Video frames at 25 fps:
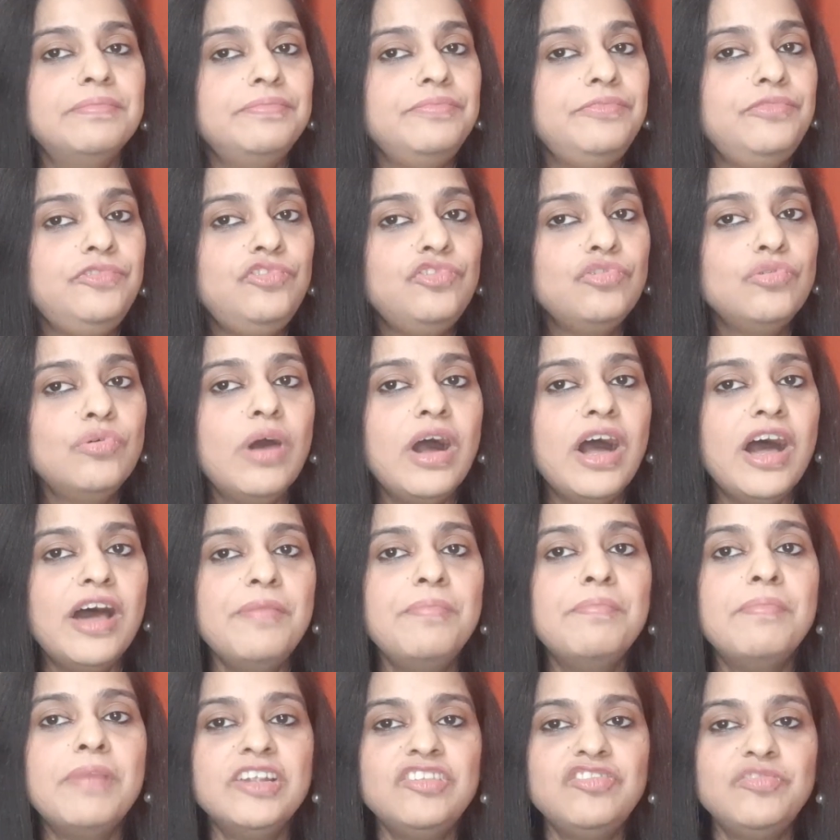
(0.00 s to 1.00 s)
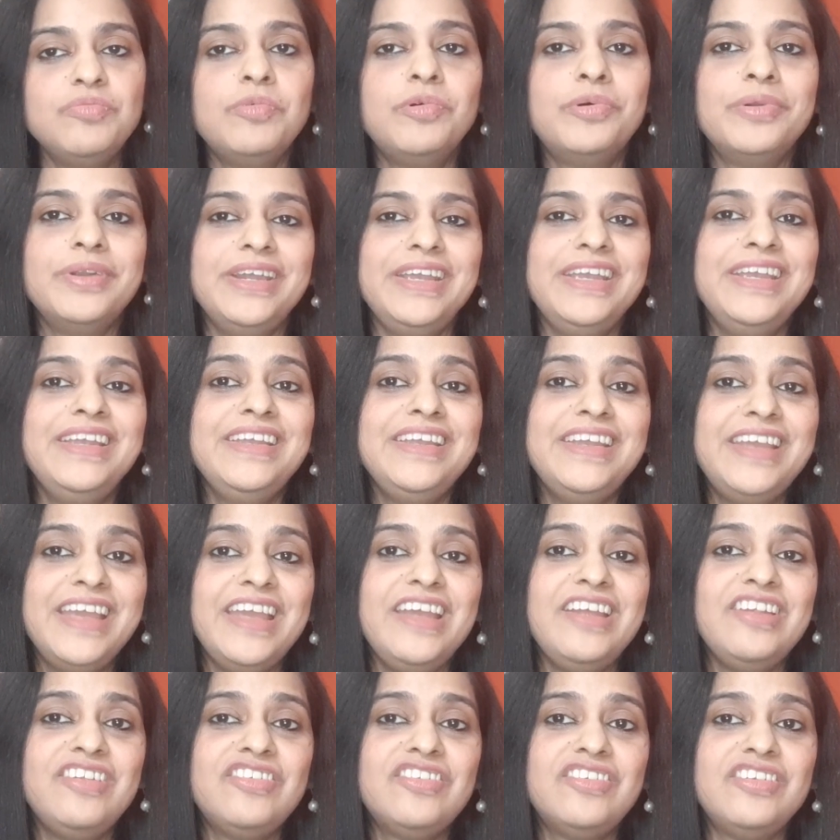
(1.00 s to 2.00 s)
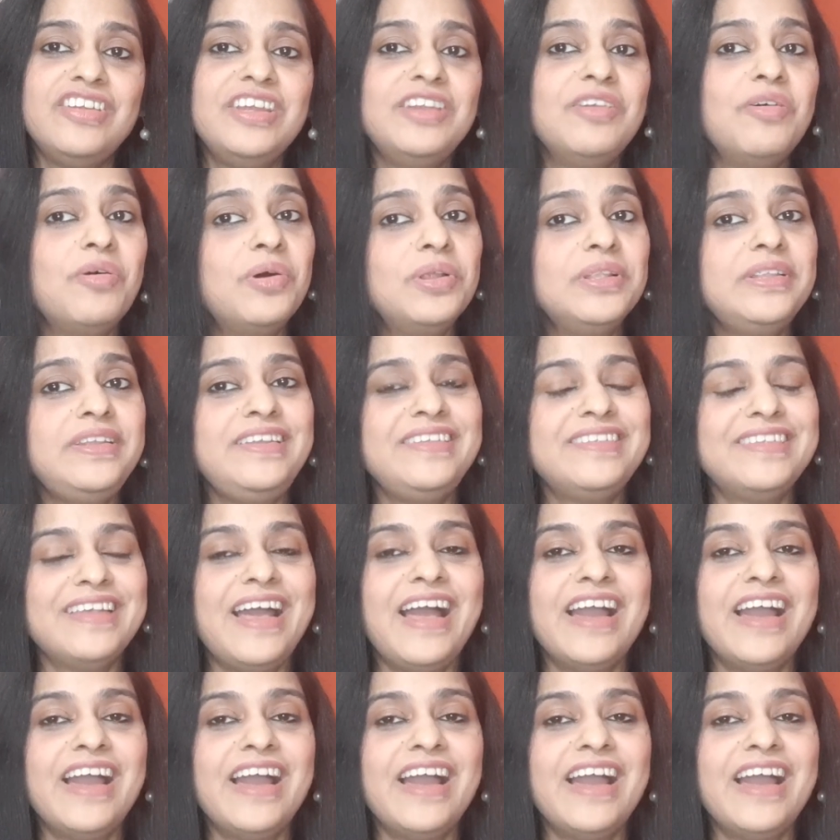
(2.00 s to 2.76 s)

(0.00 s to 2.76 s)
you are much more engaged in all these